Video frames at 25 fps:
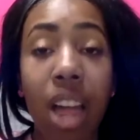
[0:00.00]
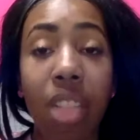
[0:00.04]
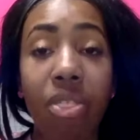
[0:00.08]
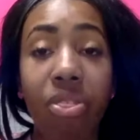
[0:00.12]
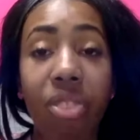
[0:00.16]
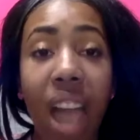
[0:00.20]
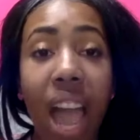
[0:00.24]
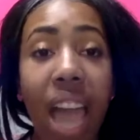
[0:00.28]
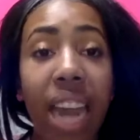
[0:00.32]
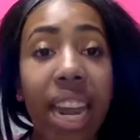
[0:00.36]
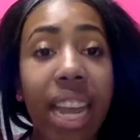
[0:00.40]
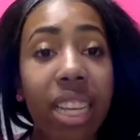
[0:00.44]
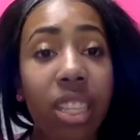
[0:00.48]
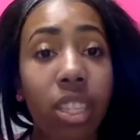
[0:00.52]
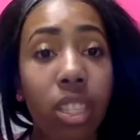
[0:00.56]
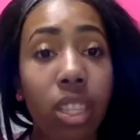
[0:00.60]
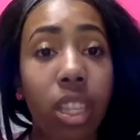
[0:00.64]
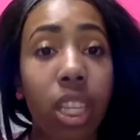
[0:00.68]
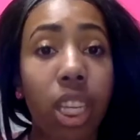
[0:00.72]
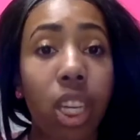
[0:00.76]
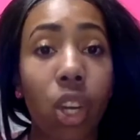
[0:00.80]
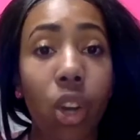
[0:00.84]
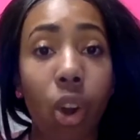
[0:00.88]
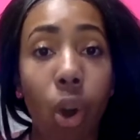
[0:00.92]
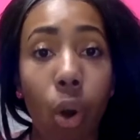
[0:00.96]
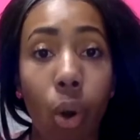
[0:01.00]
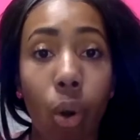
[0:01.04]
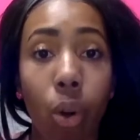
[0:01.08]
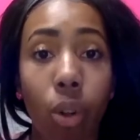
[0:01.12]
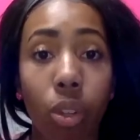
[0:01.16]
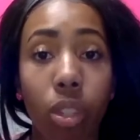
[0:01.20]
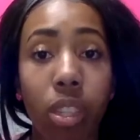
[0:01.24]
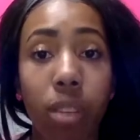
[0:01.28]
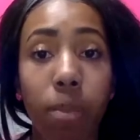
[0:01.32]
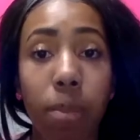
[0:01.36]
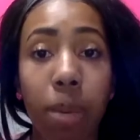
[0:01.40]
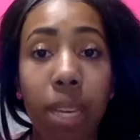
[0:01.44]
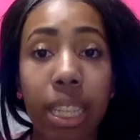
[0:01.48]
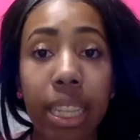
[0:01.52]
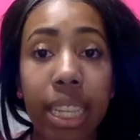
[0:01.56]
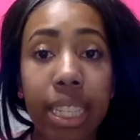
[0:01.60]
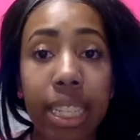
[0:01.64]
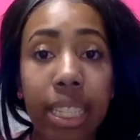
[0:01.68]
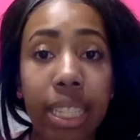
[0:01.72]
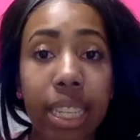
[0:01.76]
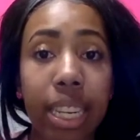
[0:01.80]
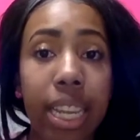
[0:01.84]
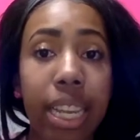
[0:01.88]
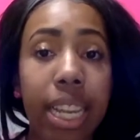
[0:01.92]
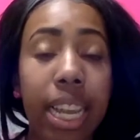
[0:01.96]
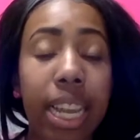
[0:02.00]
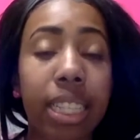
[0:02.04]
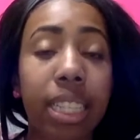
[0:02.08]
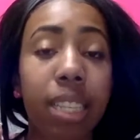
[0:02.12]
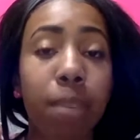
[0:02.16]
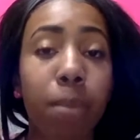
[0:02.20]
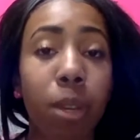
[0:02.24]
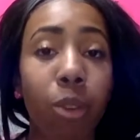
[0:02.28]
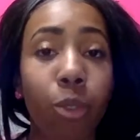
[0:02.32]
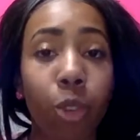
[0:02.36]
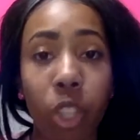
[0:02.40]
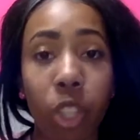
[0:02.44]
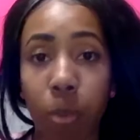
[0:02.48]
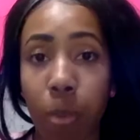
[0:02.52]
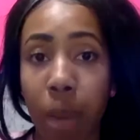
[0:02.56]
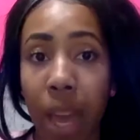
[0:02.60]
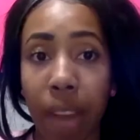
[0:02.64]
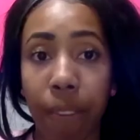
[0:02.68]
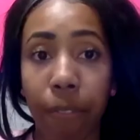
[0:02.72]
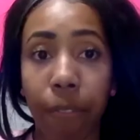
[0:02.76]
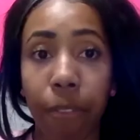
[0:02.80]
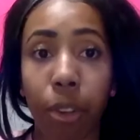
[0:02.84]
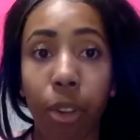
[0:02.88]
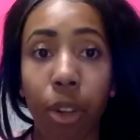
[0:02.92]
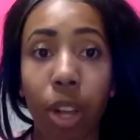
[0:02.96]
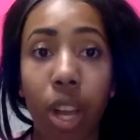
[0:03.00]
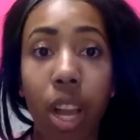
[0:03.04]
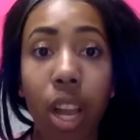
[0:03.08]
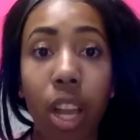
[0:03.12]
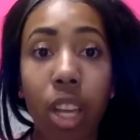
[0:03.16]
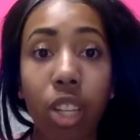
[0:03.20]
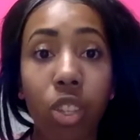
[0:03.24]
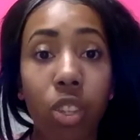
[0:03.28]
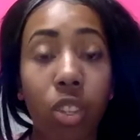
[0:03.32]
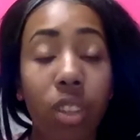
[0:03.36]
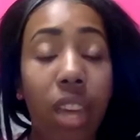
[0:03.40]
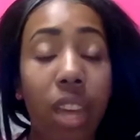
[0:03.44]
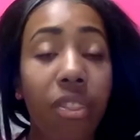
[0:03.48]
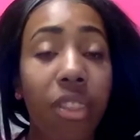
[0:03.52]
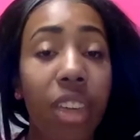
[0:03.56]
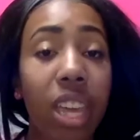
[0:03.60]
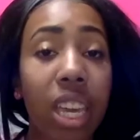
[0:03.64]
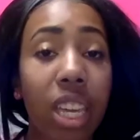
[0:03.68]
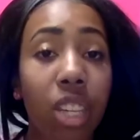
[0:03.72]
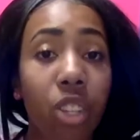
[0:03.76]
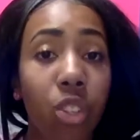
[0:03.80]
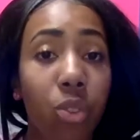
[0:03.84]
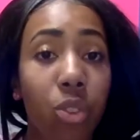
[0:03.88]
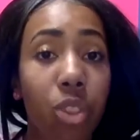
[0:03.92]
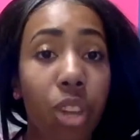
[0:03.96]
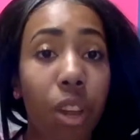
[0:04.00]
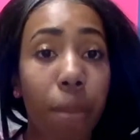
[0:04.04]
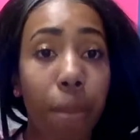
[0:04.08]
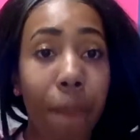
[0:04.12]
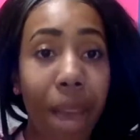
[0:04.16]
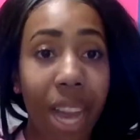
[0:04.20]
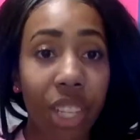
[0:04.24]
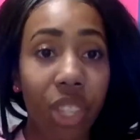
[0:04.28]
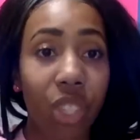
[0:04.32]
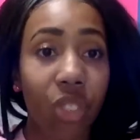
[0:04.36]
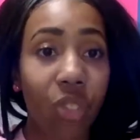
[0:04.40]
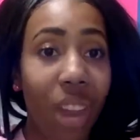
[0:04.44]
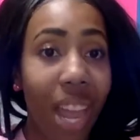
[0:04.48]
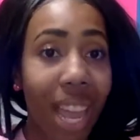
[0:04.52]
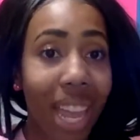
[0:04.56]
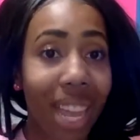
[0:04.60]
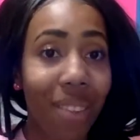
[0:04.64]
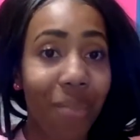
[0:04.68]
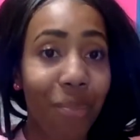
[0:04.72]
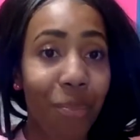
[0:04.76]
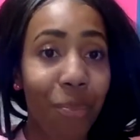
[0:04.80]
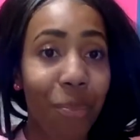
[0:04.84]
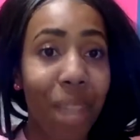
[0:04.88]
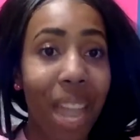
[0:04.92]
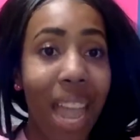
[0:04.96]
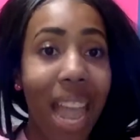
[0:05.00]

That is the goal, to be listening and to be respectful so that they can do their best, right?